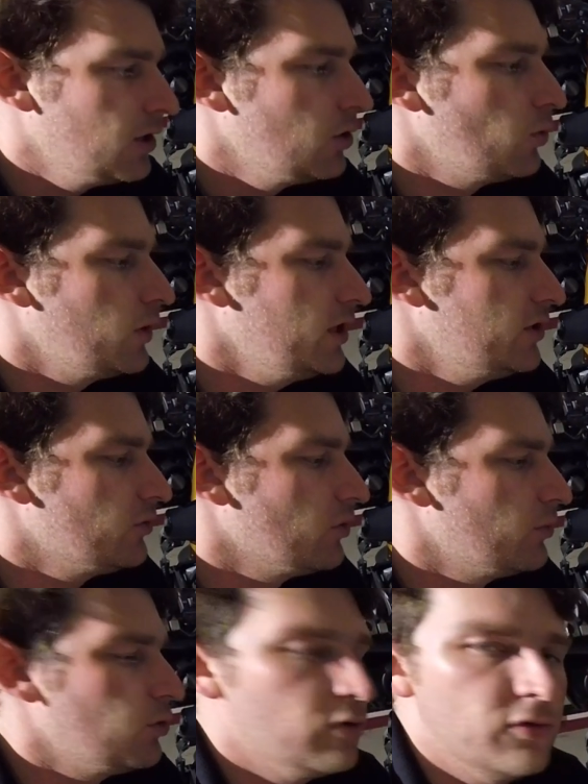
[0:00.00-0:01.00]
we need to
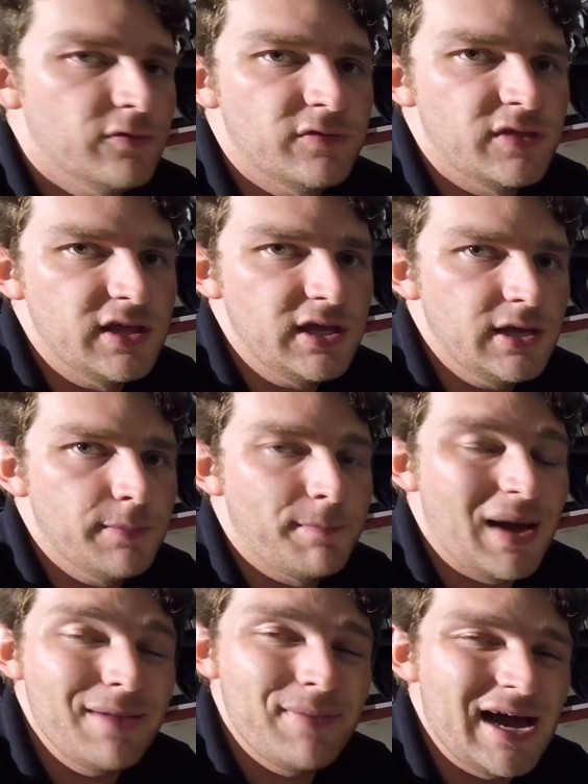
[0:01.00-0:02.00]
remove the
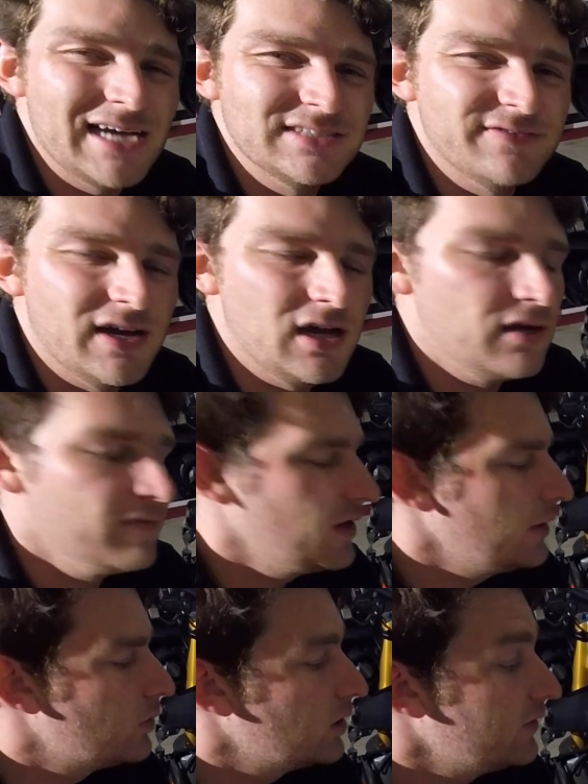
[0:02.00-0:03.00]
bypass valve, I
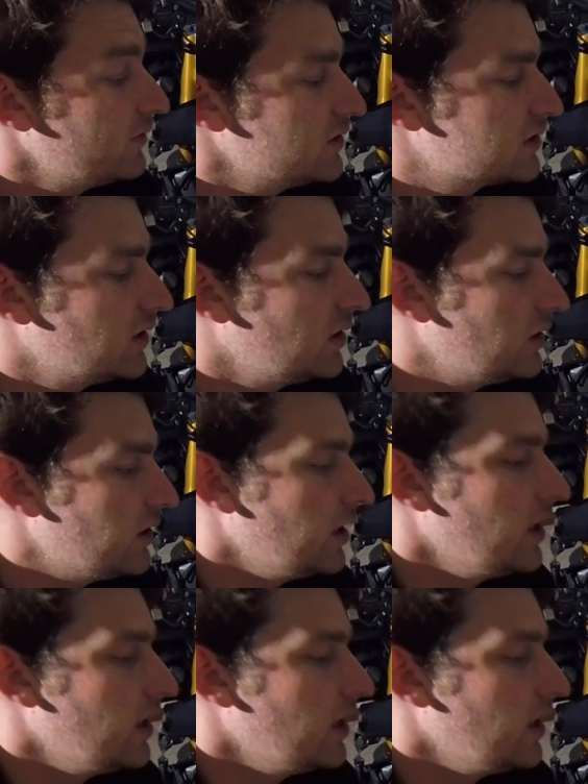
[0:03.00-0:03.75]
believe it is called,